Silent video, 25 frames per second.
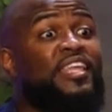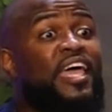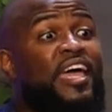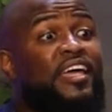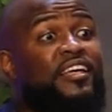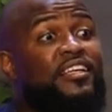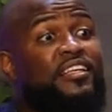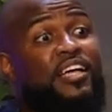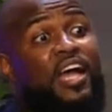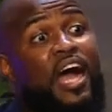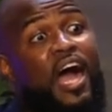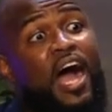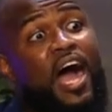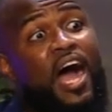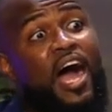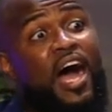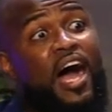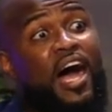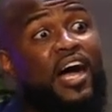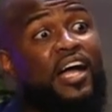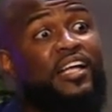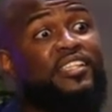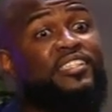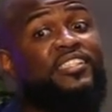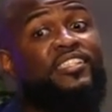that
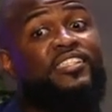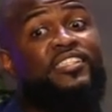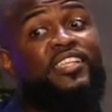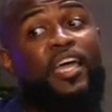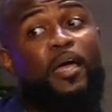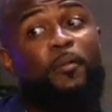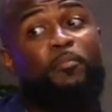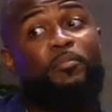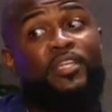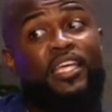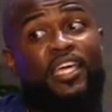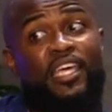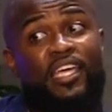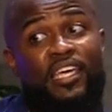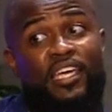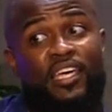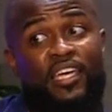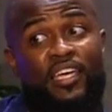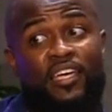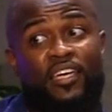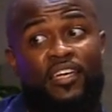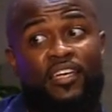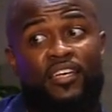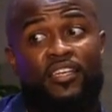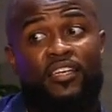God stepped
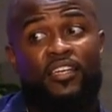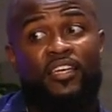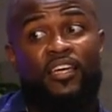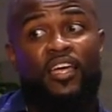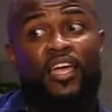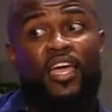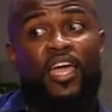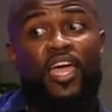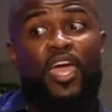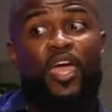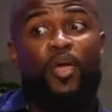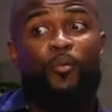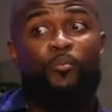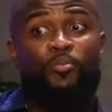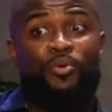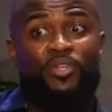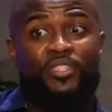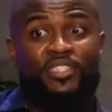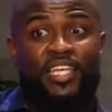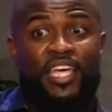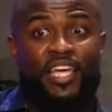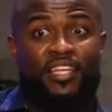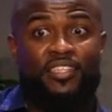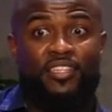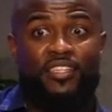in and
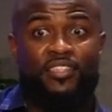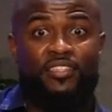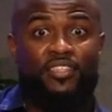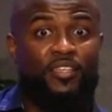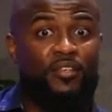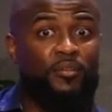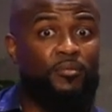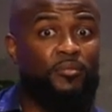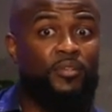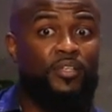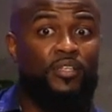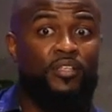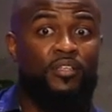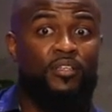protected them.